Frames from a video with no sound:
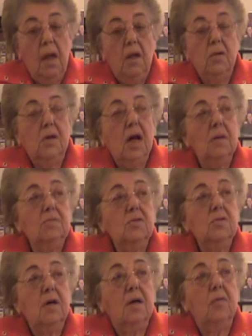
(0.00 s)
You come
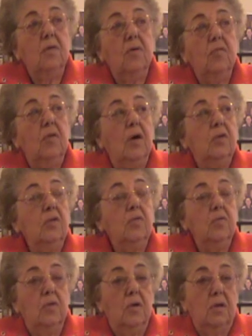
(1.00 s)
to a
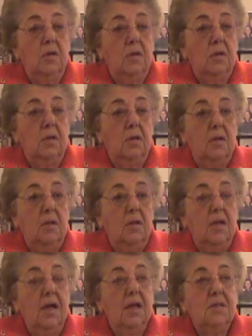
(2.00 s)
new world.
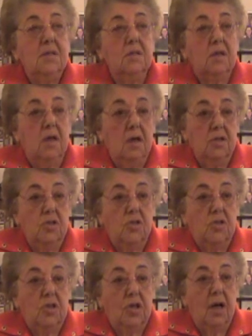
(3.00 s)
There is your
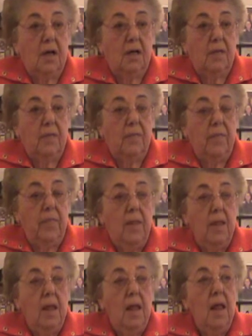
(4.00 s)
culture shock.
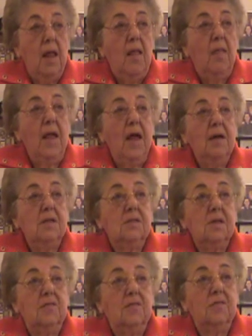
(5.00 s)
There
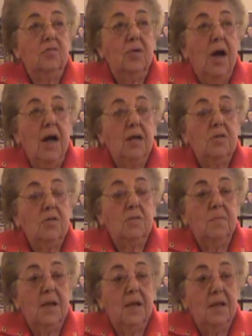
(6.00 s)
is a trying
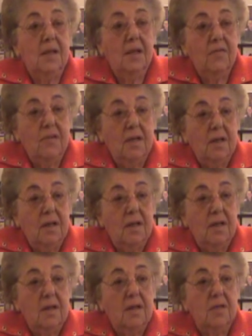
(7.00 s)
to make a living,
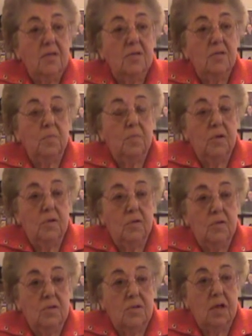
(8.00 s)
to support
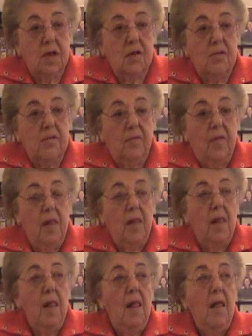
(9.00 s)
yourself.
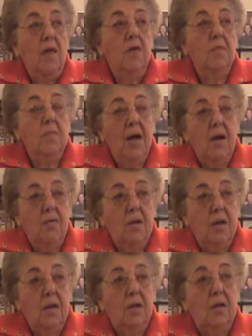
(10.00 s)
You
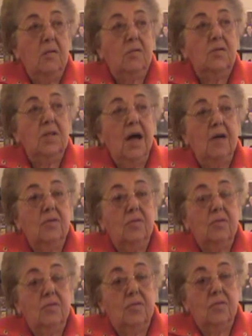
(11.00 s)
marry, you
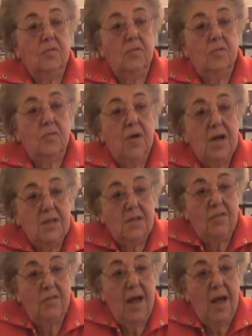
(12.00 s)
start to raise
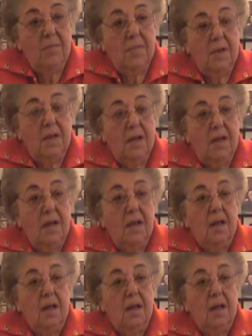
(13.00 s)
a family,